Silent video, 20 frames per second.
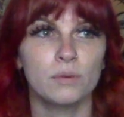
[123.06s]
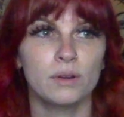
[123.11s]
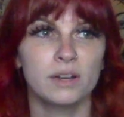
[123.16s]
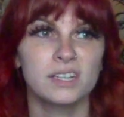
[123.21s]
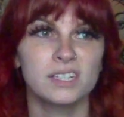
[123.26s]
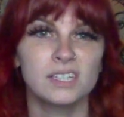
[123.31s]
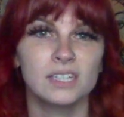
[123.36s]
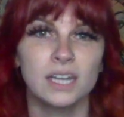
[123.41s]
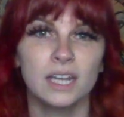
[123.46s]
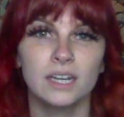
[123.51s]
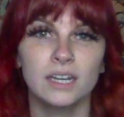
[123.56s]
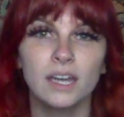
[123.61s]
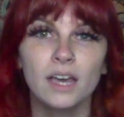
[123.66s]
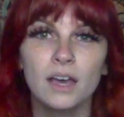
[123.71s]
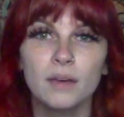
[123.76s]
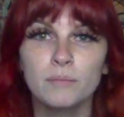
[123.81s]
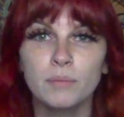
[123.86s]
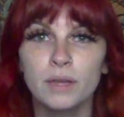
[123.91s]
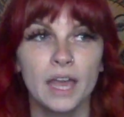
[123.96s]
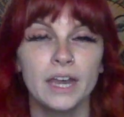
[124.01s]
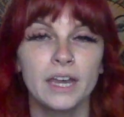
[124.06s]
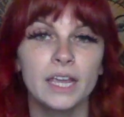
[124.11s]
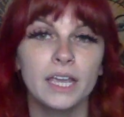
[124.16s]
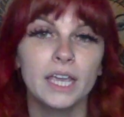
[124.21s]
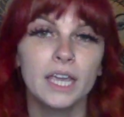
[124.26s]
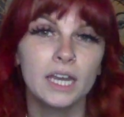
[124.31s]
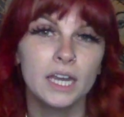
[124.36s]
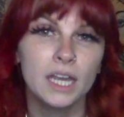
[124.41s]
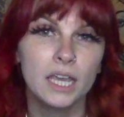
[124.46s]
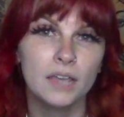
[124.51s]
want to stand up, and it
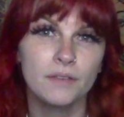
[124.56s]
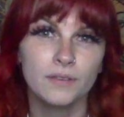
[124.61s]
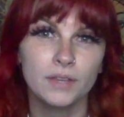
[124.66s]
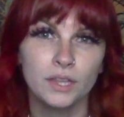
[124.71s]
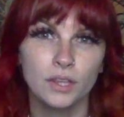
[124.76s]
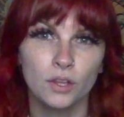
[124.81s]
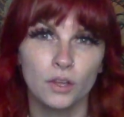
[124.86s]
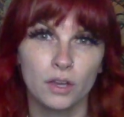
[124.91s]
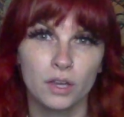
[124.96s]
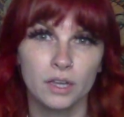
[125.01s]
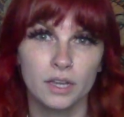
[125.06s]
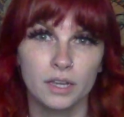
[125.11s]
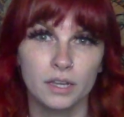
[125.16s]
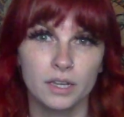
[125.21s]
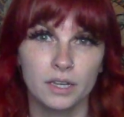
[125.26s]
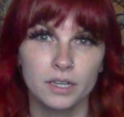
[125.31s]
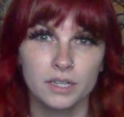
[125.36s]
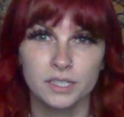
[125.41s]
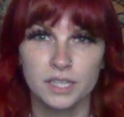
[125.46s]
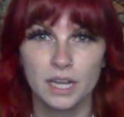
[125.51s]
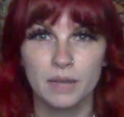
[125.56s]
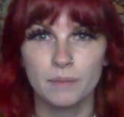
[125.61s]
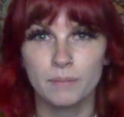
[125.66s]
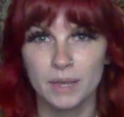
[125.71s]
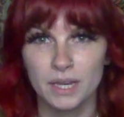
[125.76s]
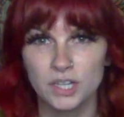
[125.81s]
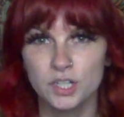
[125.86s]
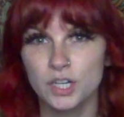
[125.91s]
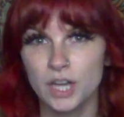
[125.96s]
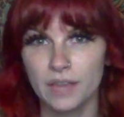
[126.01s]
can even look
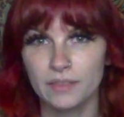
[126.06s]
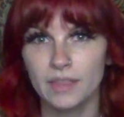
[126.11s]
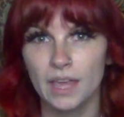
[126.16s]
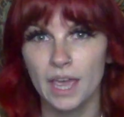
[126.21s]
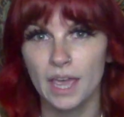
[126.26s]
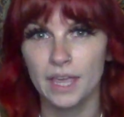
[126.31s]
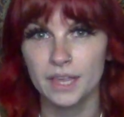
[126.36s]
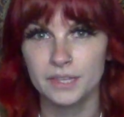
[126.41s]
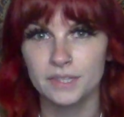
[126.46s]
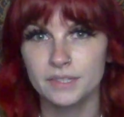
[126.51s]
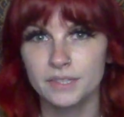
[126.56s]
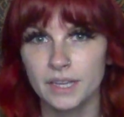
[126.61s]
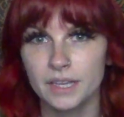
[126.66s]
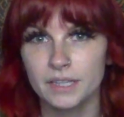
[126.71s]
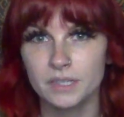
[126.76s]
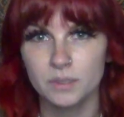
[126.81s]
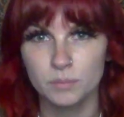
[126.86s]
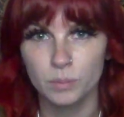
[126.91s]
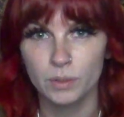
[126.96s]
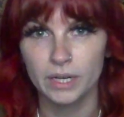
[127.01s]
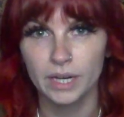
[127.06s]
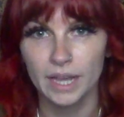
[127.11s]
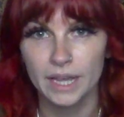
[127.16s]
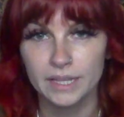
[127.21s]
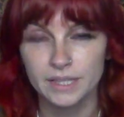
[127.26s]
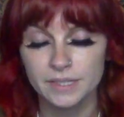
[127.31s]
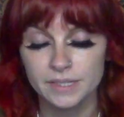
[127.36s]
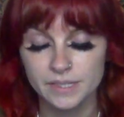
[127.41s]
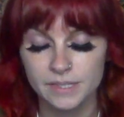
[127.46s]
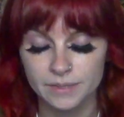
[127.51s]
damaged at the ends, like split
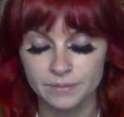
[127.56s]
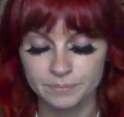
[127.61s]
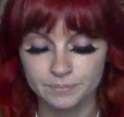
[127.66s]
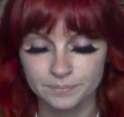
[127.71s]
ends.